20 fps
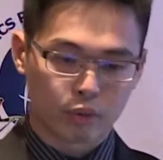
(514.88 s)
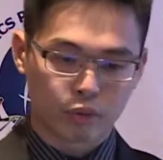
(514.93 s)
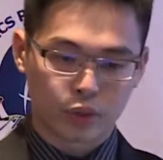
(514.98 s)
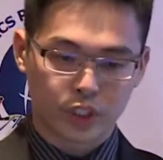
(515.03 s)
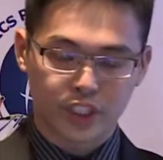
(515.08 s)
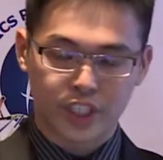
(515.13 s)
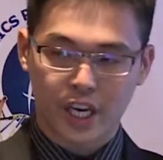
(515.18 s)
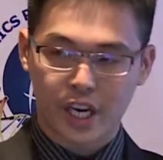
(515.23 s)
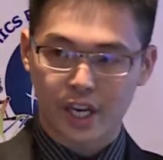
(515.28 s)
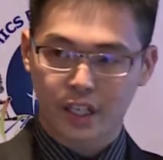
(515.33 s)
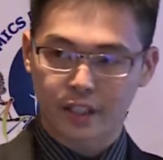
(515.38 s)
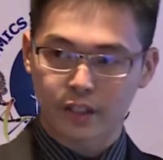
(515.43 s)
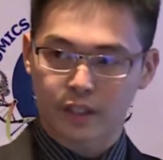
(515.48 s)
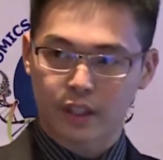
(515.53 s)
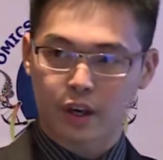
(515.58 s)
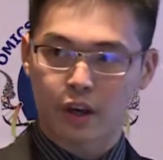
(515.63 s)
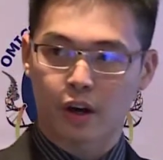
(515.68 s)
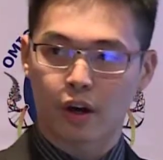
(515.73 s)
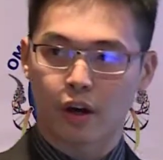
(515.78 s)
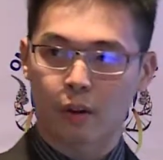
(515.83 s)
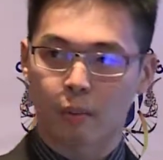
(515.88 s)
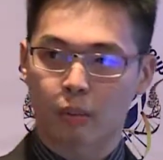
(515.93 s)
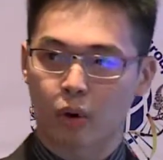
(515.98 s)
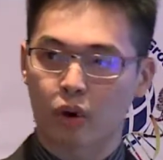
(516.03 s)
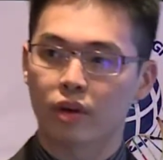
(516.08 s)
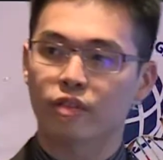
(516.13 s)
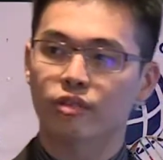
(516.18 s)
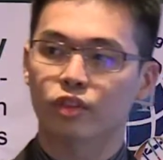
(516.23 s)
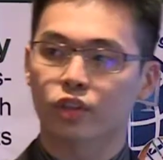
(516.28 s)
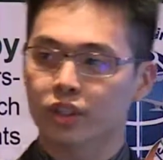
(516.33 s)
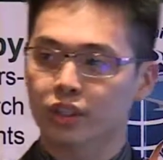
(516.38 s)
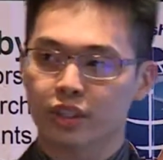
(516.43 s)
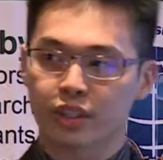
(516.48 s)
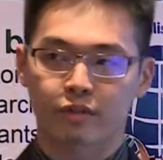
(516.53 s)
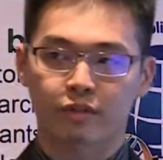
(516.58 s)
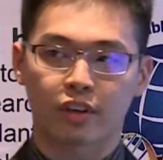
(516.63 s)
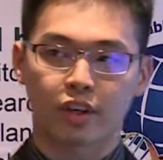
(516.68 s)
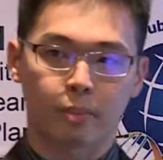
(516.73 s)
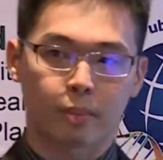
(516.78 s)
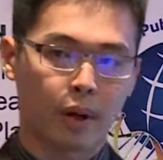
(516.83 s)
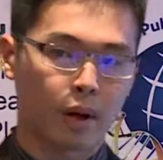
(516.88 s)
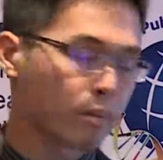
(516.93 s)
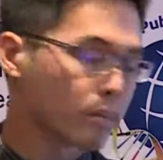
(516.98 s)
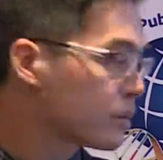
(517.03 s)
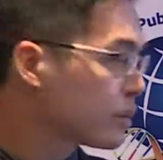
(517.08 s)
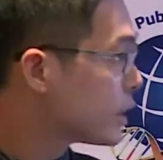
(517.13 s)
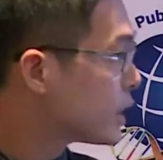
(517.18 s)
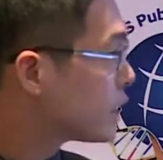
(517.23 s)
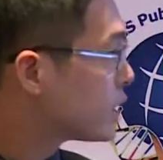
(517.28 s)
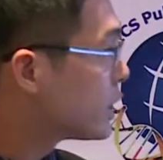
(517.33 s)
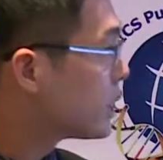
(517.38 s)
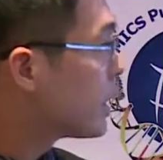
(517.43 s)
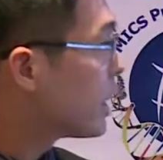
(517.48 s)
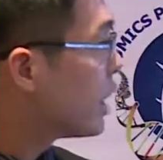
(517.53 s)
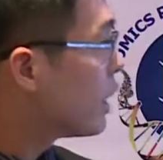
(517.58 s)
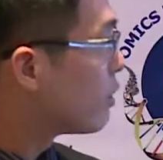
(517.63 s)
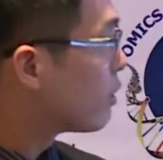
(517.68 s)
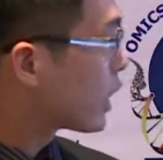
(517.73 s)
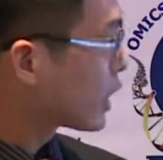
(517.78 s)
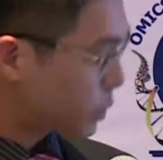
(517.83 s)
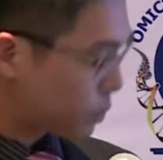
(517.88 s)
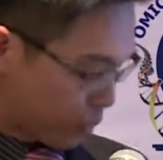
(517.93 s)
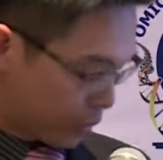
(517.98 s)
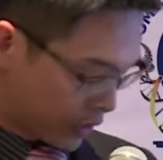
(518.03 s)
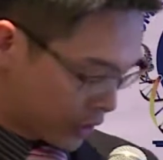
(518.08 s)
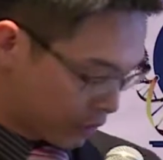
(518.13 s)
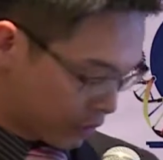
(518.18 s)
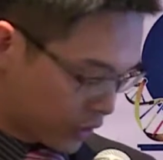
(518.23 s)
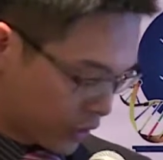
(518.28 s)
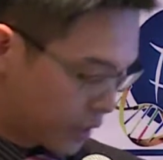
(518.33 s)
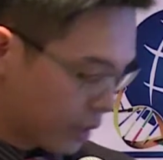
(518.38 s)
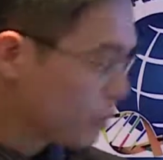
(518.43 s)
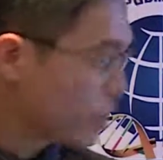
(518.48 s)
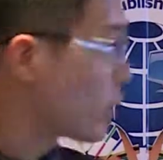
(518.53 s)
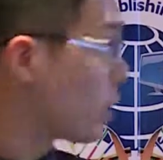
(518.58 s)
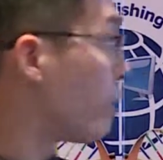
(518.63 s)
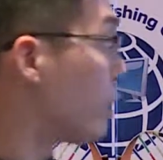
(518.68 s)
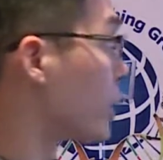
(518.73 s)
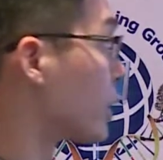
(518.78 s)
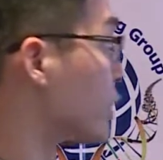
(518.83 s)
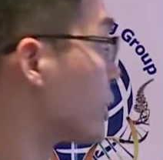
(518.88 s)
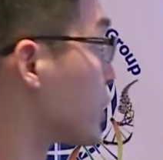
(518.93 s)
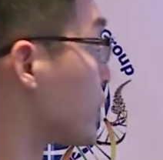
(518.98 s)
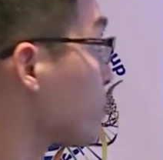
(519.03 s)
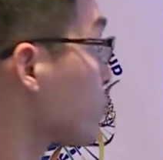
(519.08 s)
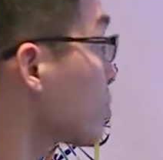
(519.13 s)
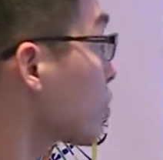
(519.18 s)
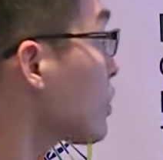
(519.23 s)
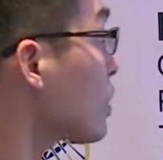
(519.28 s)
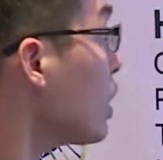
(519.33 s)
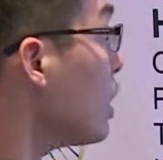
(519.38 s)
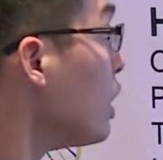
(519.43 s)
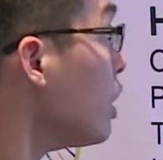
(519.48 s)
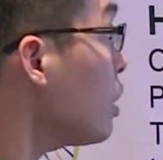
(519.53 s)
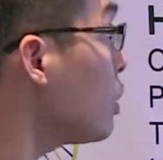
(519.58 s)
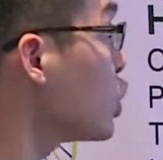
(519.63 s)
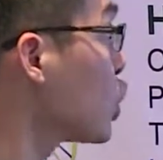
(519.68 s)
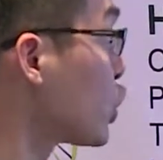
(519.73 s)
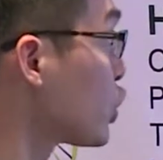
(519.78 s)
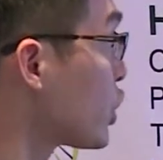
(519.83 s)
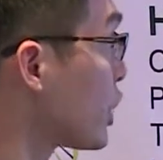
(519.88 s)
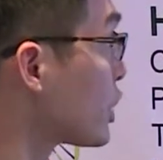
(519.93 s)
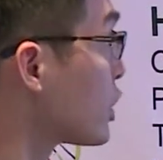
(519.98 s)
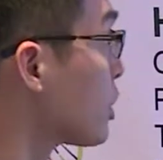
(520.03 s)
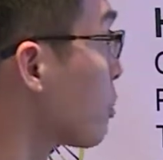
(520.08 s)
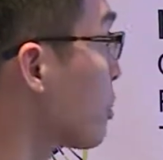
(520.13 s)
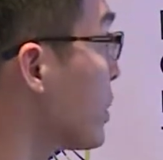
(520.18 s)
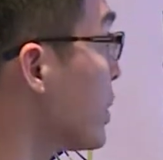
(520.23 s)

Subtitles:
retained their proliferative capability and express some of the stem cell markers, such as the